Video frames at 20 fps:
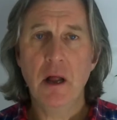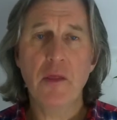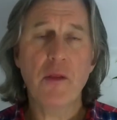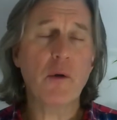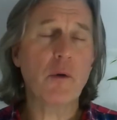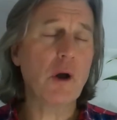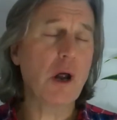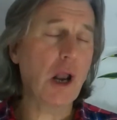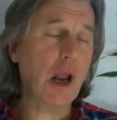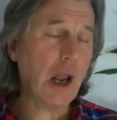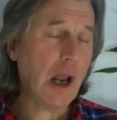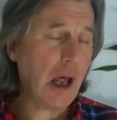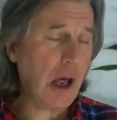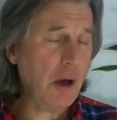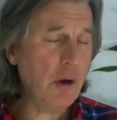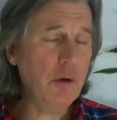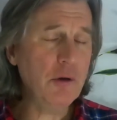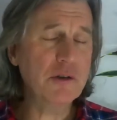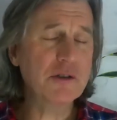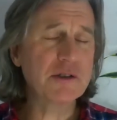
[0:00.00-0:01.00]
there are
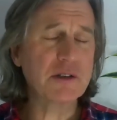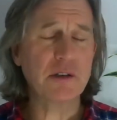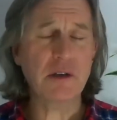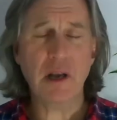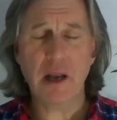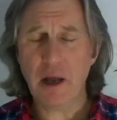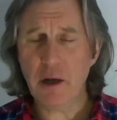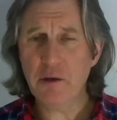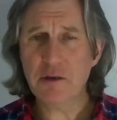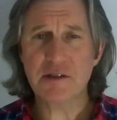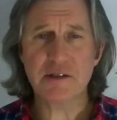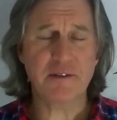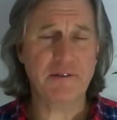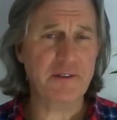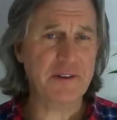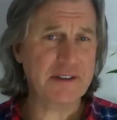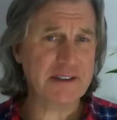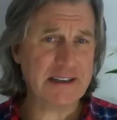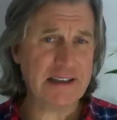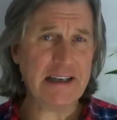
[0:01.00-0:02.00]
loads and loads of
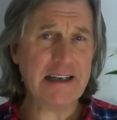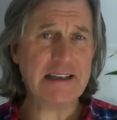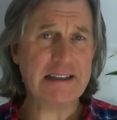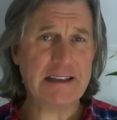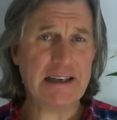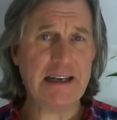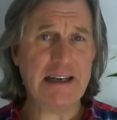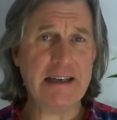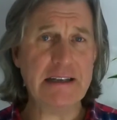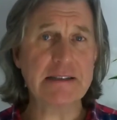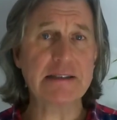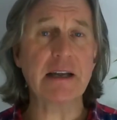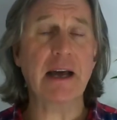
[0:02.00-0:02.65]
facilities